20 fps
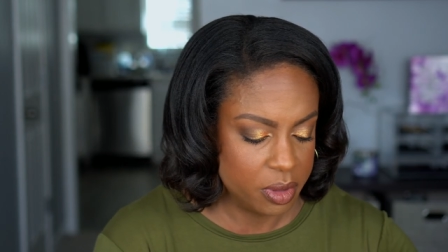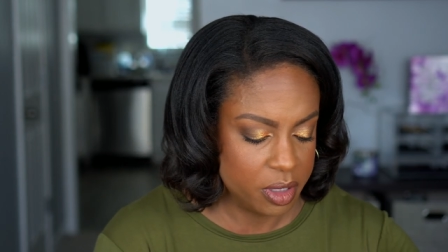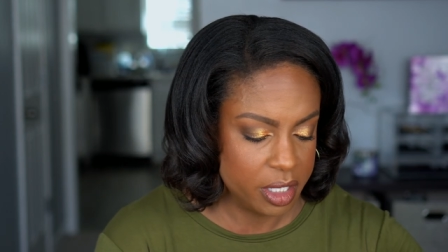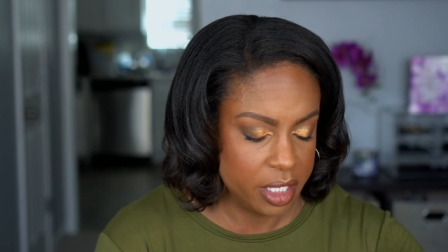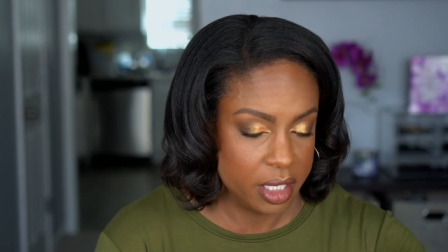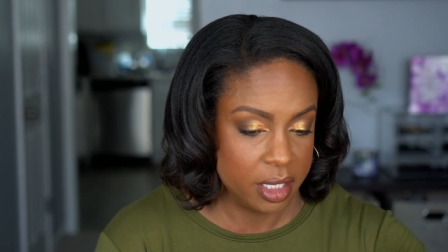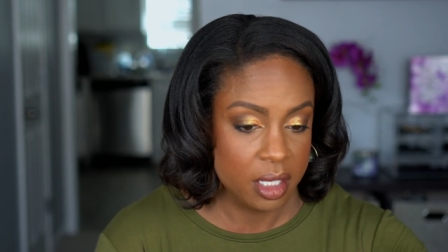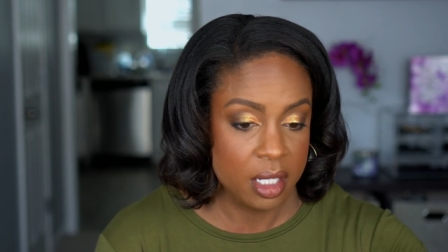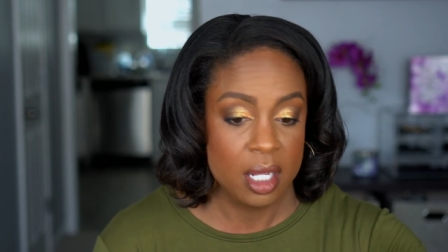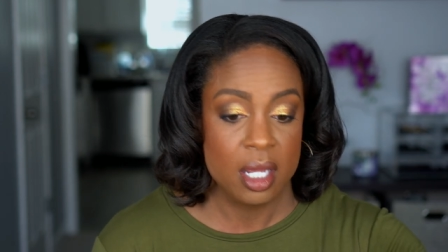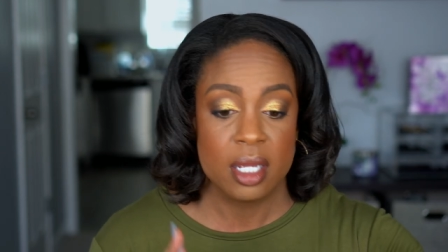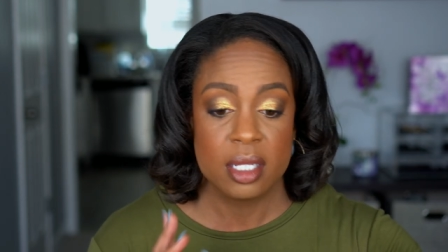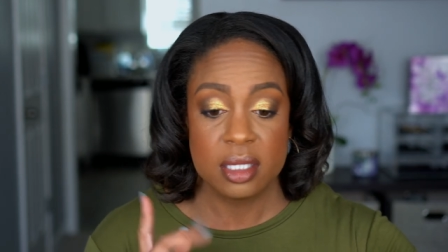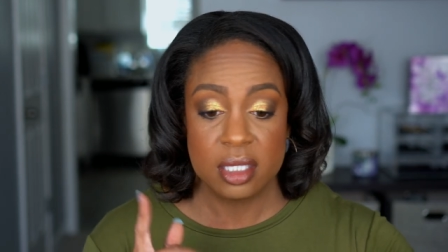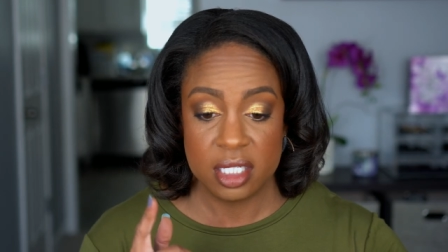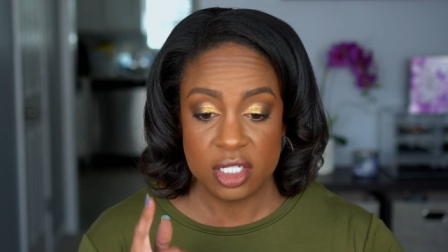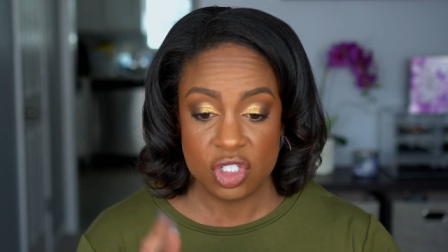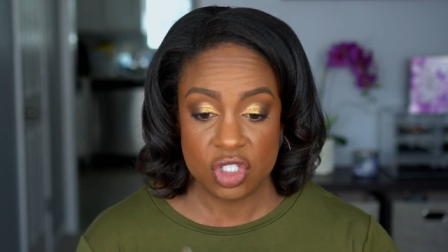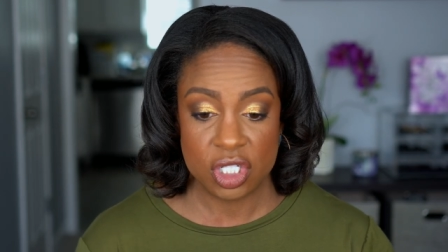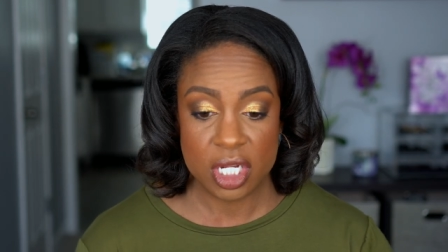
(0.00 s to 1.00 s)
But
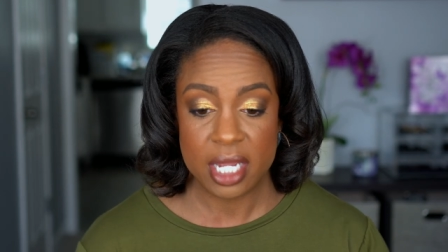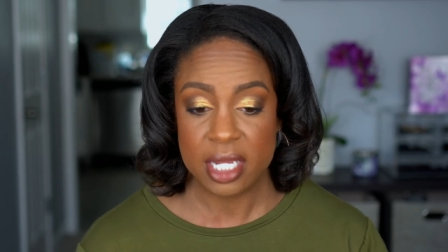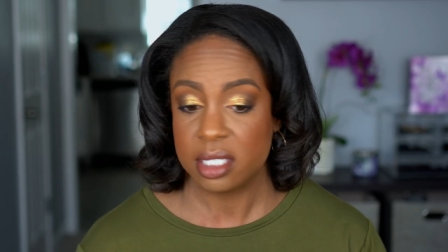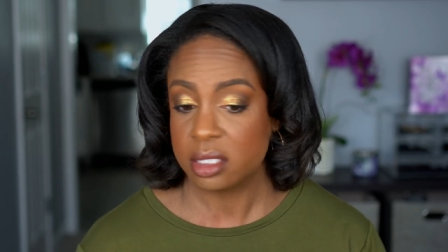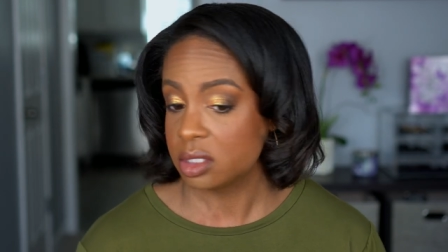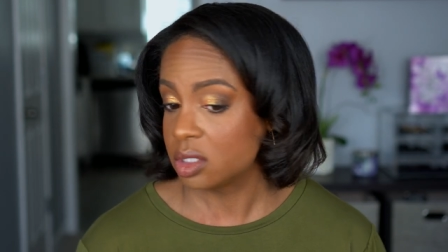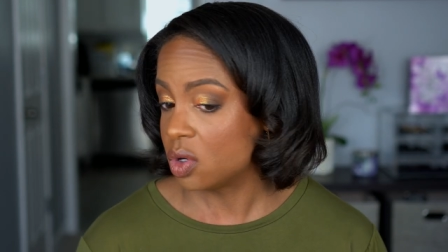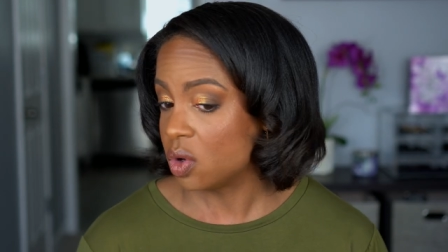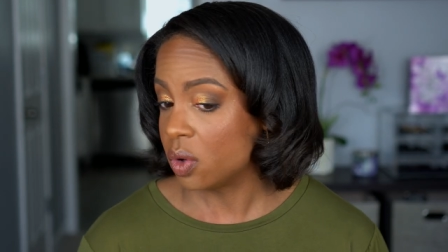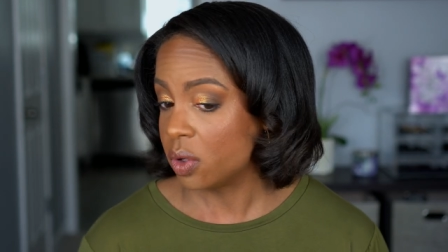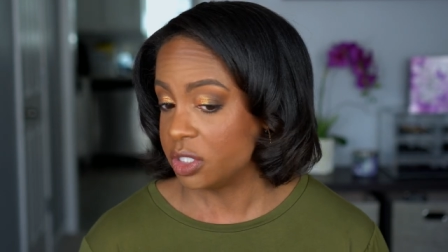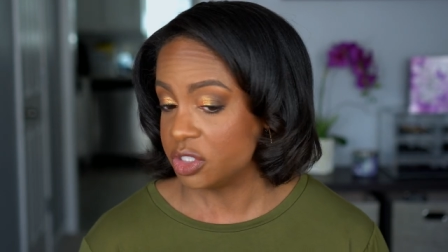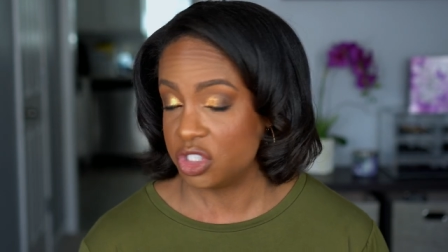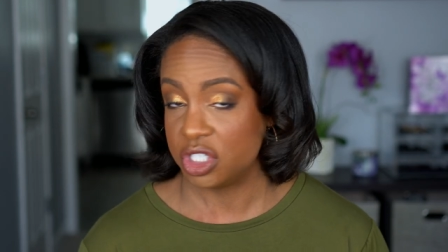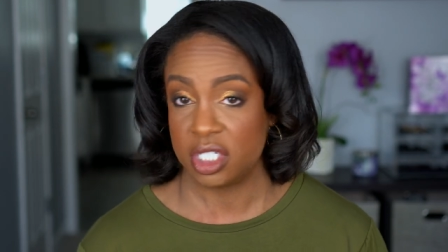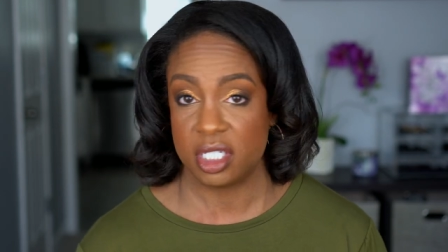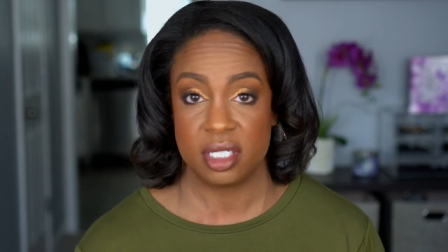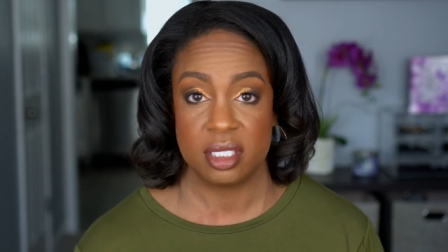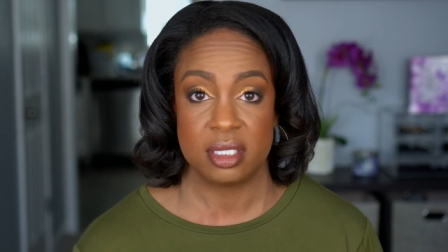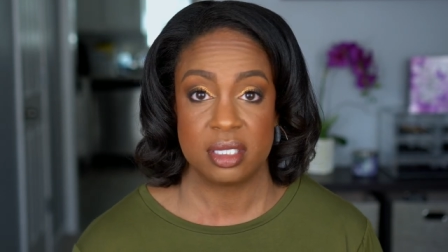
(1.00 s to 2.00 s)
this shade is
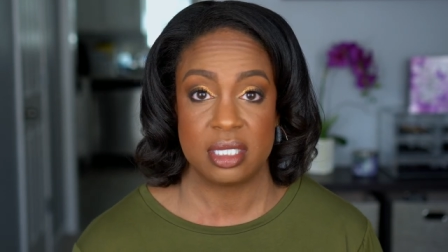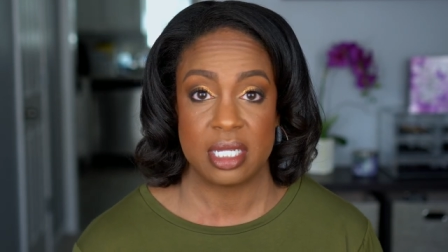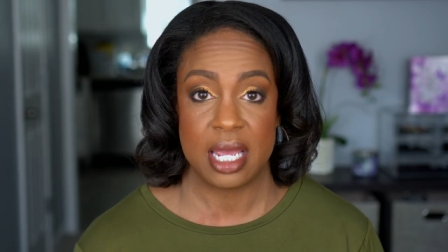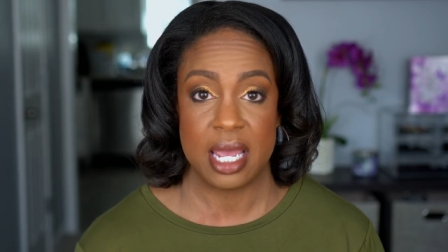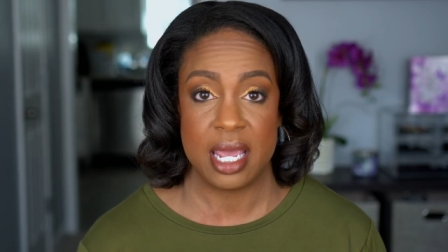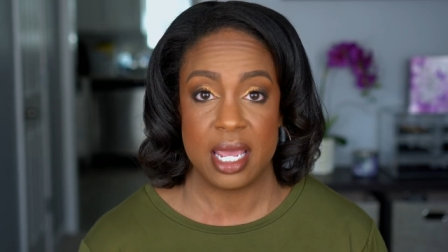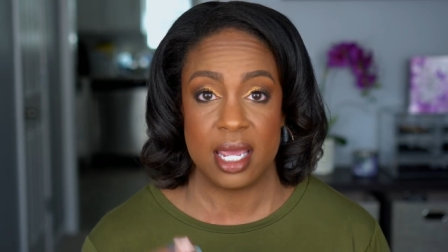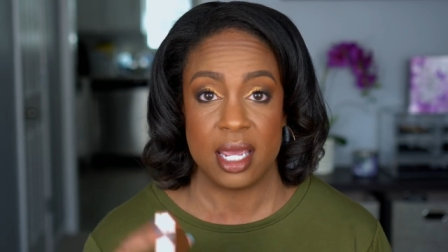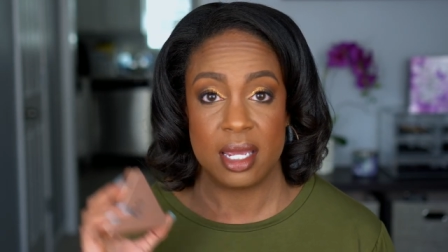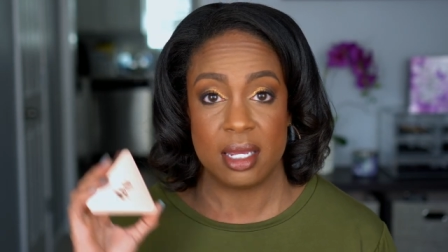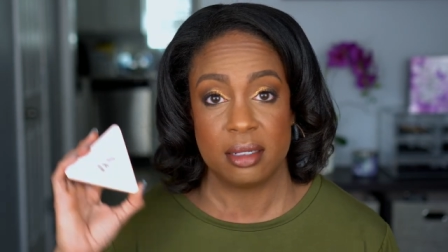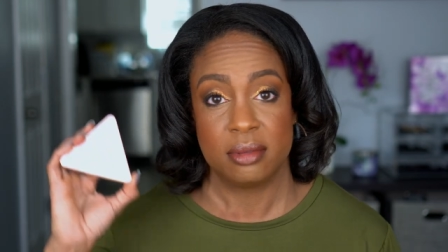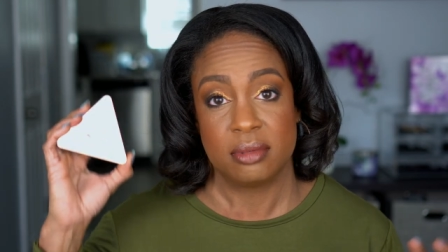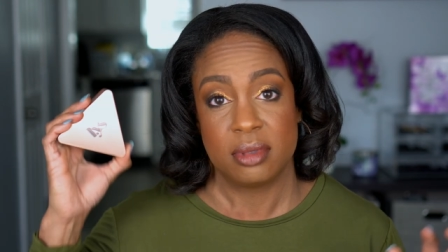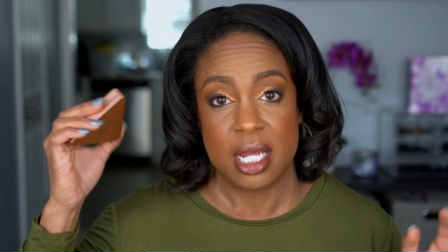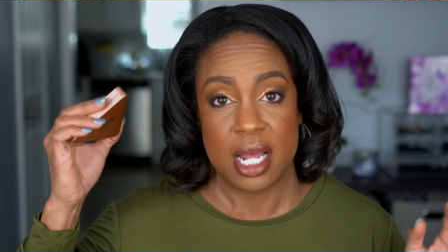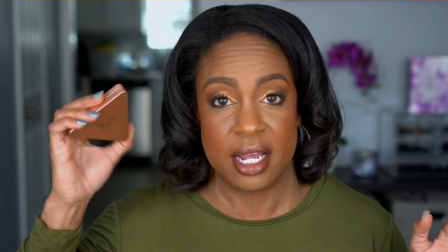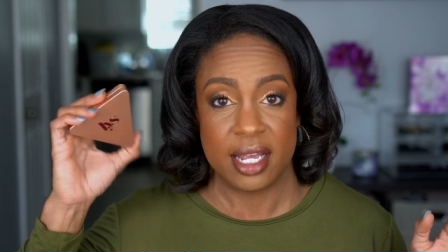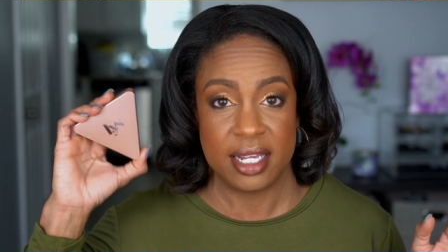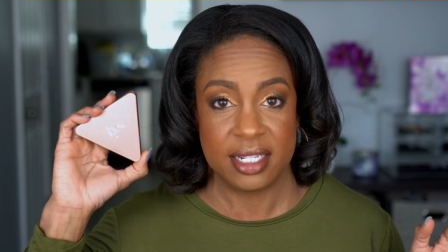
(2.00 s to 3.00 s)
gorgeous.
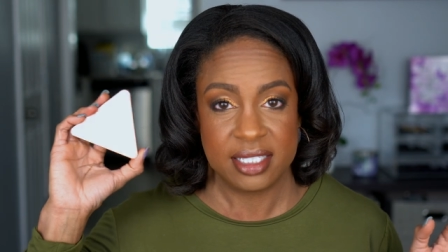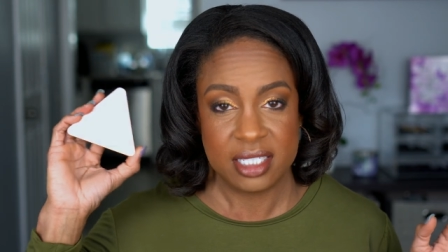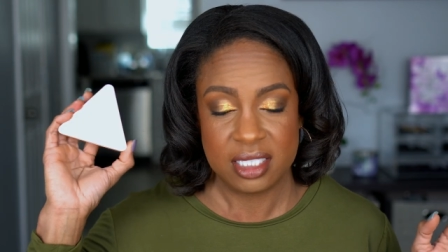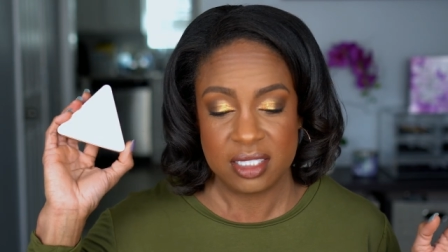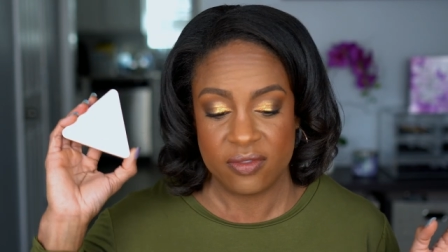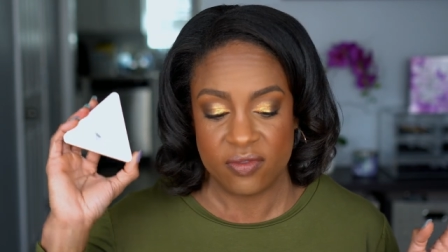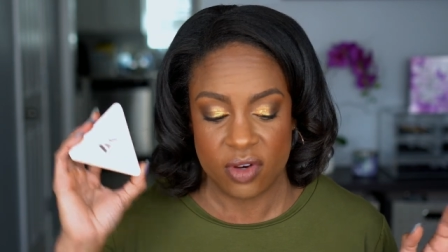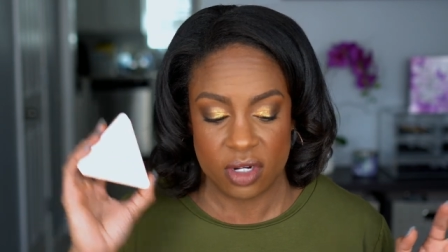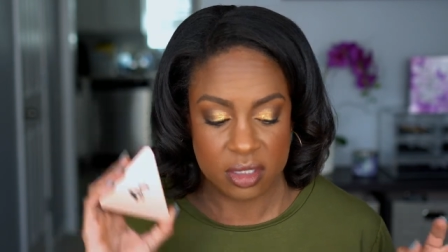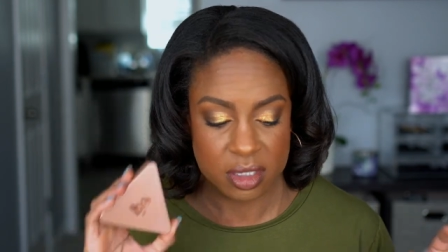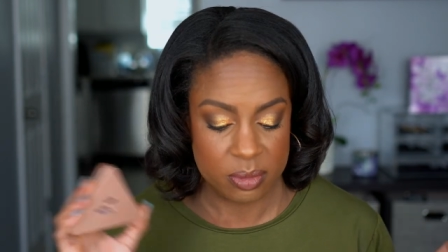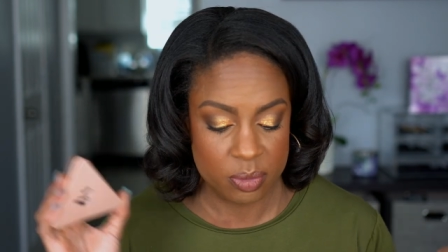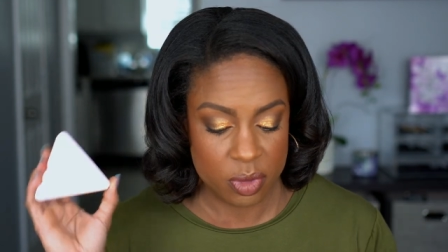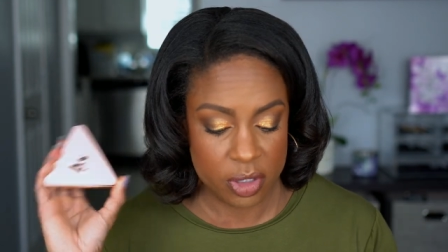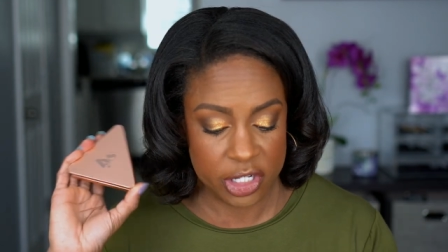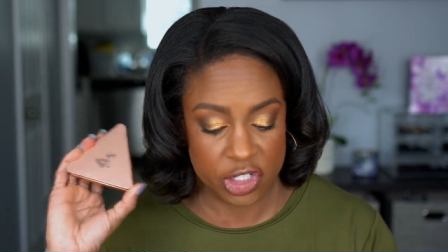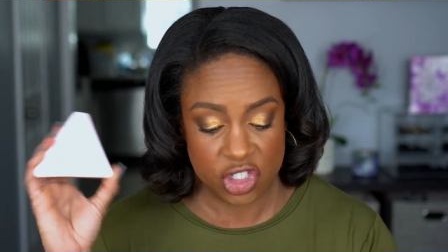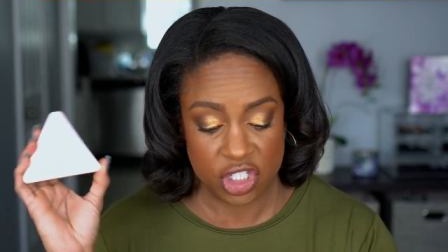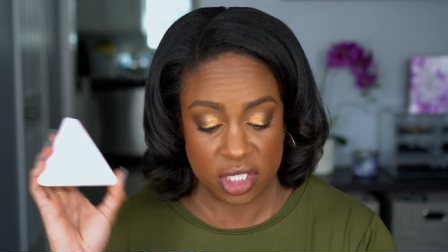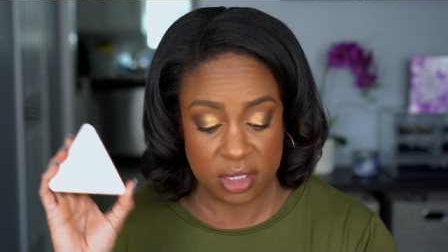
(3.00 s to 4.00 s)
And I guess that's the first
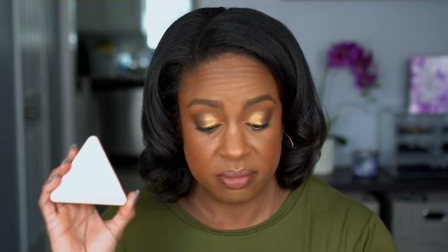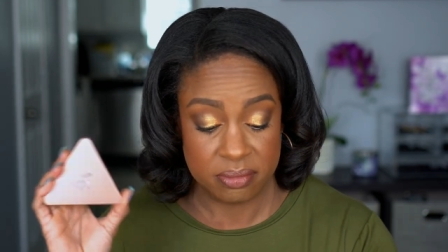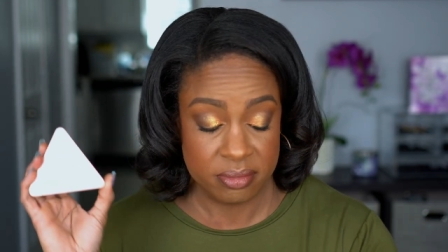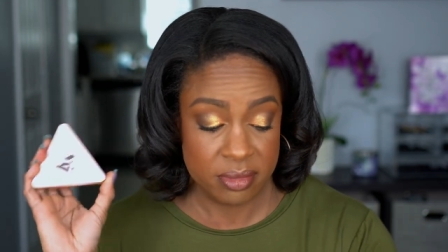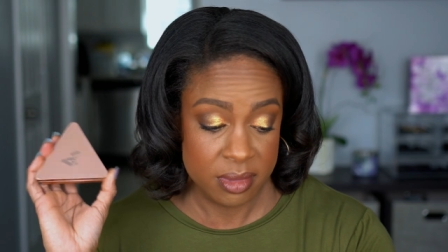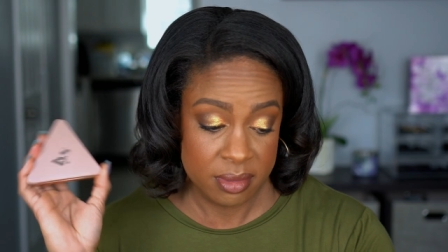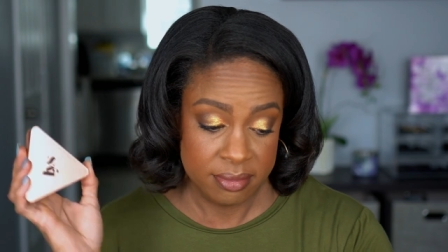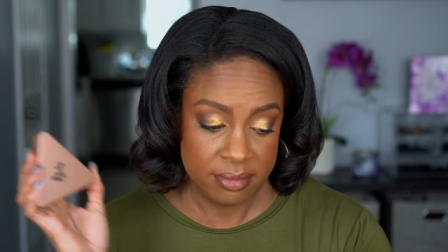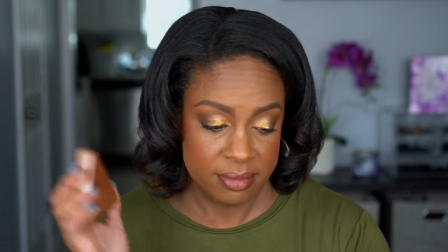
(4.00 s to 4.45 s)
impression.